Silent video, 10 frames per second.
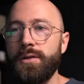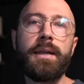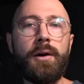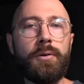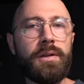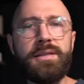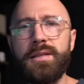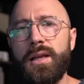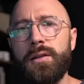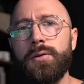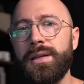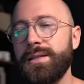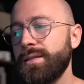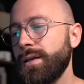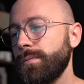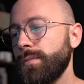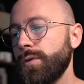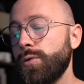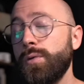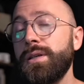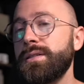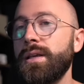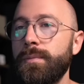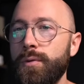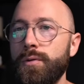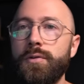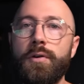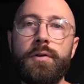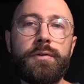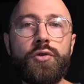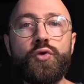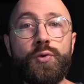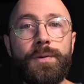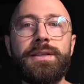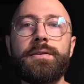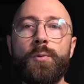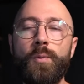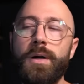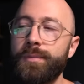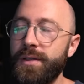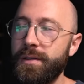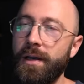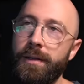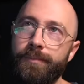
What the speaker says: Now, let's take a look at some good examples of Swiss web design.